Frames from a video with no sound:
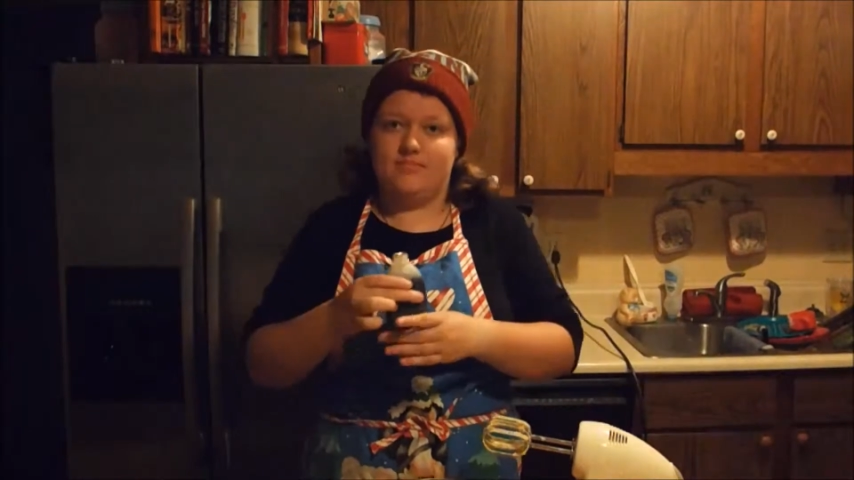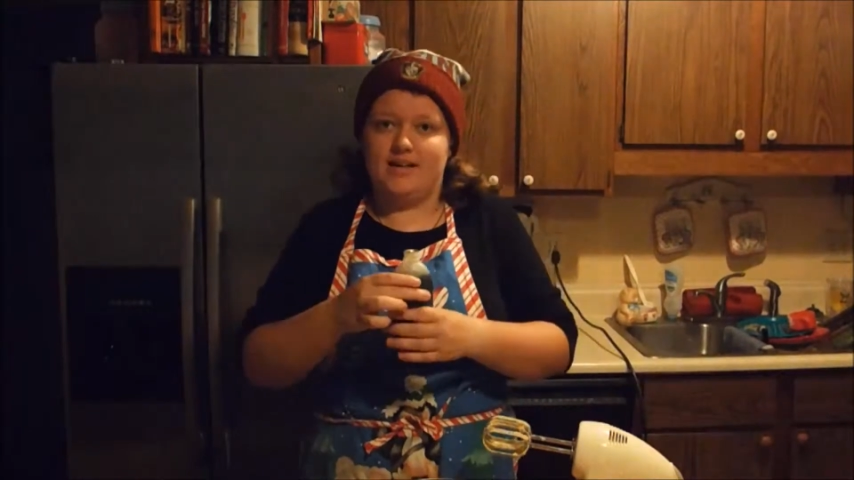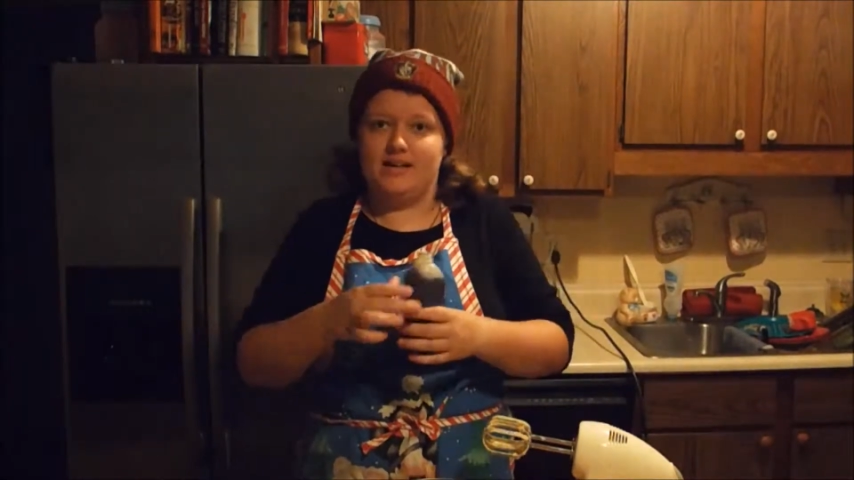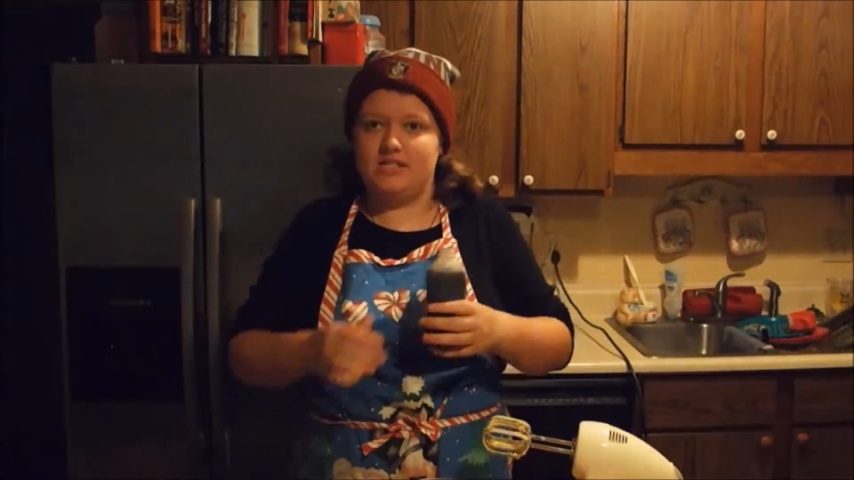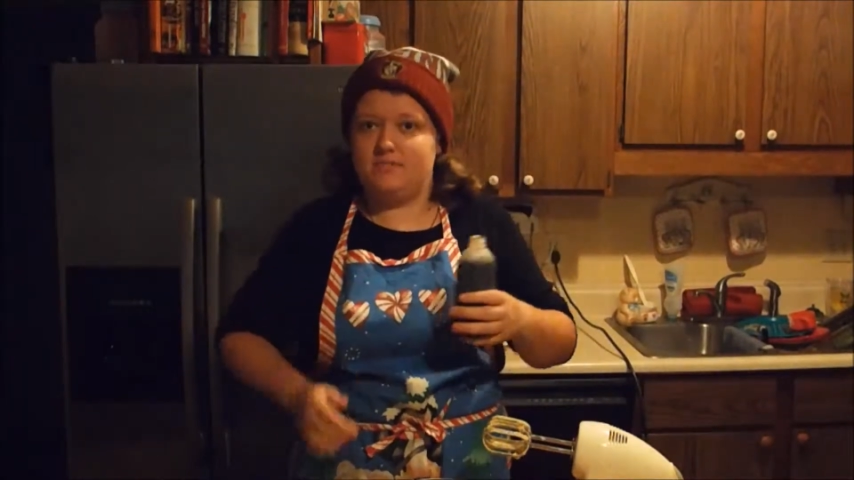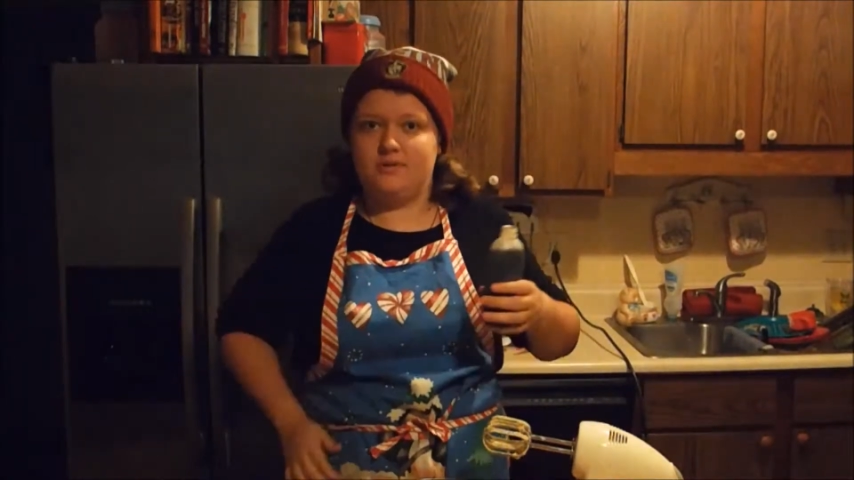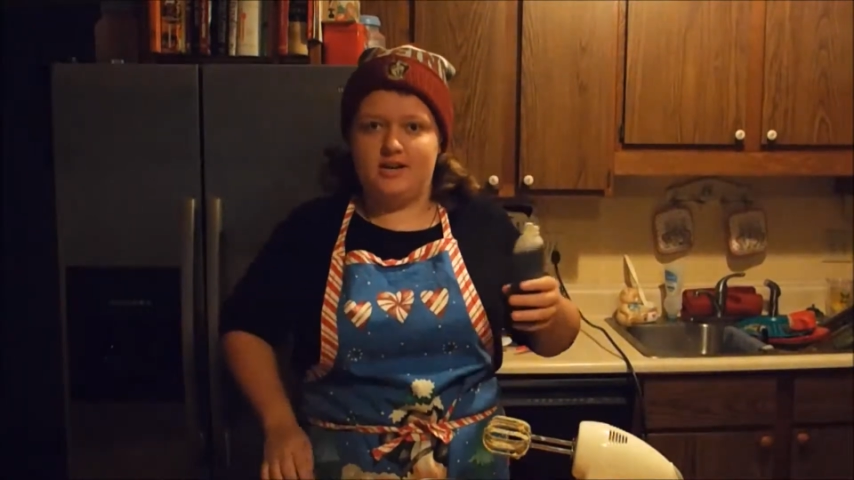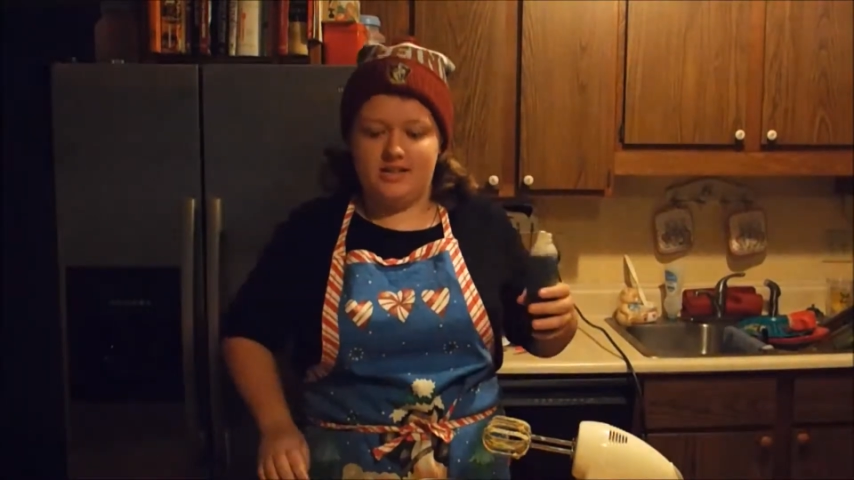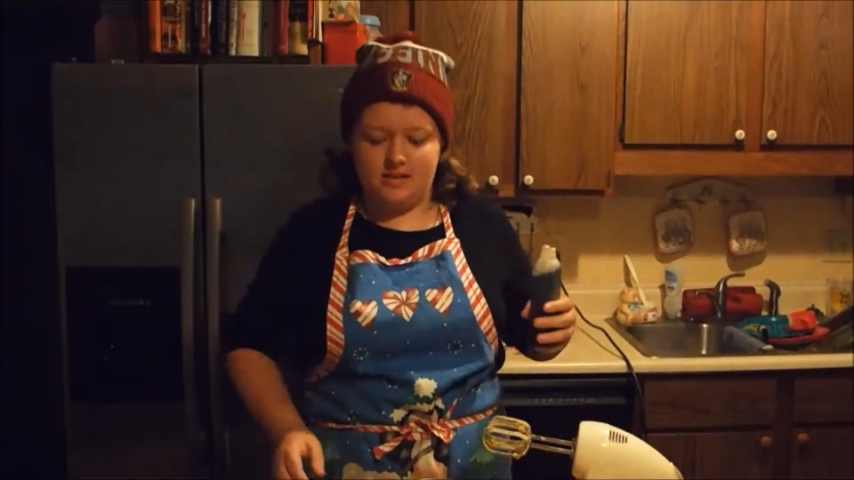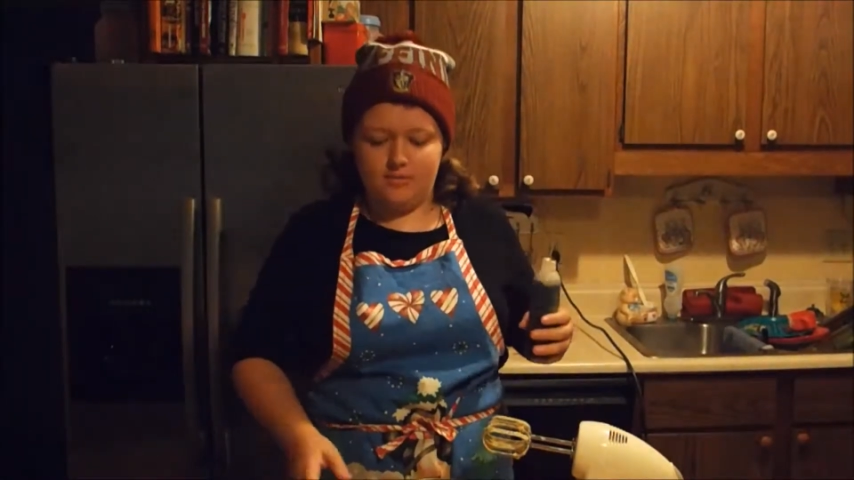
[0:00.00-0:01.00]
I just put it
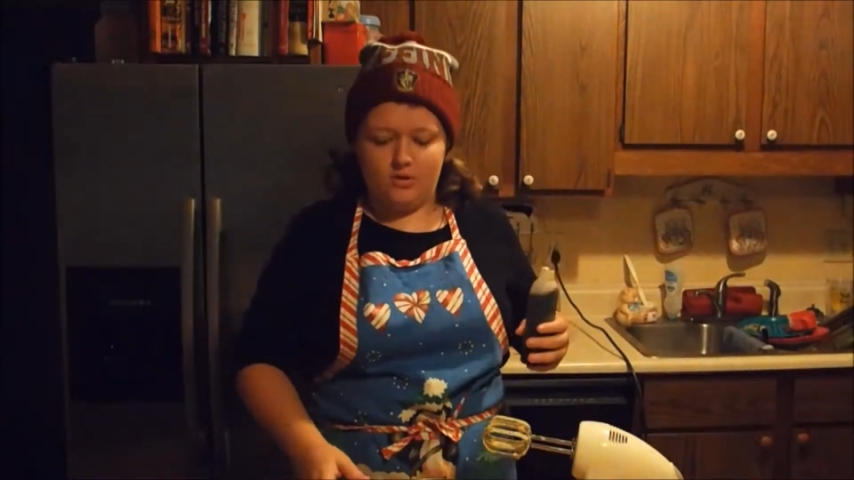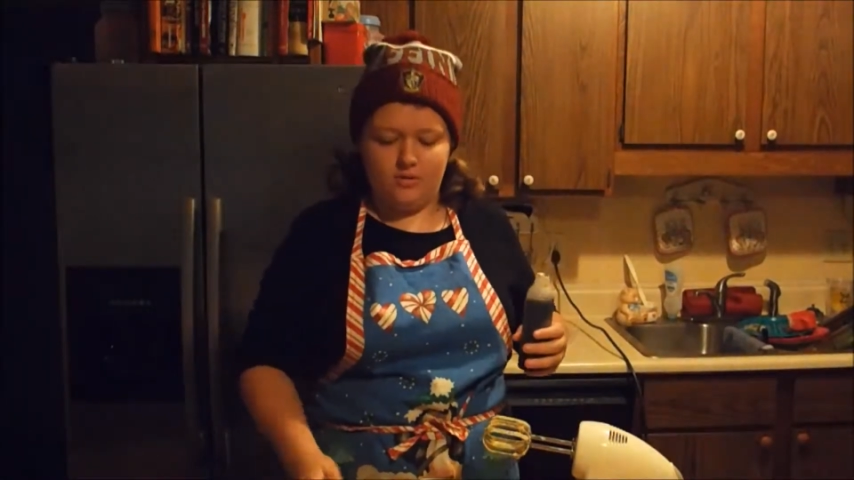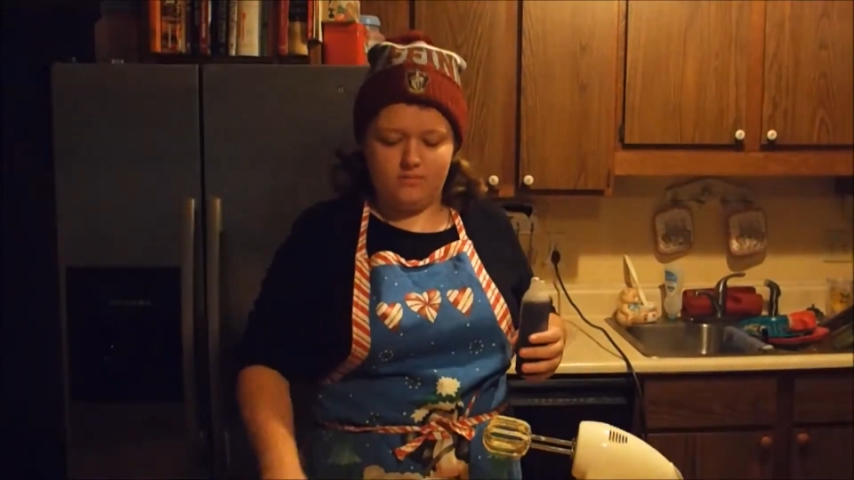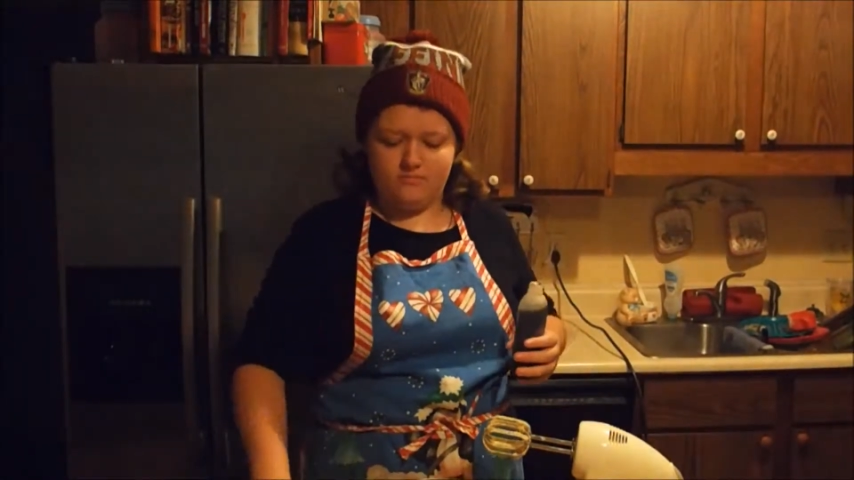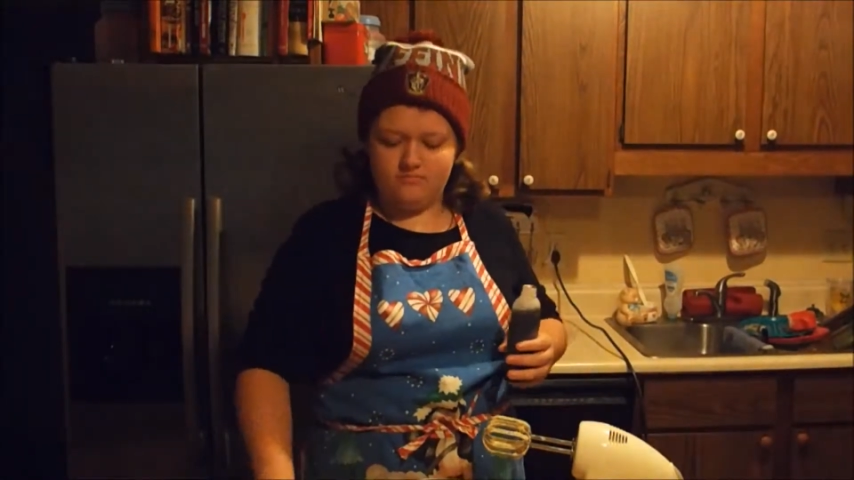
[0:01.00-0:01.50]
in the bowl.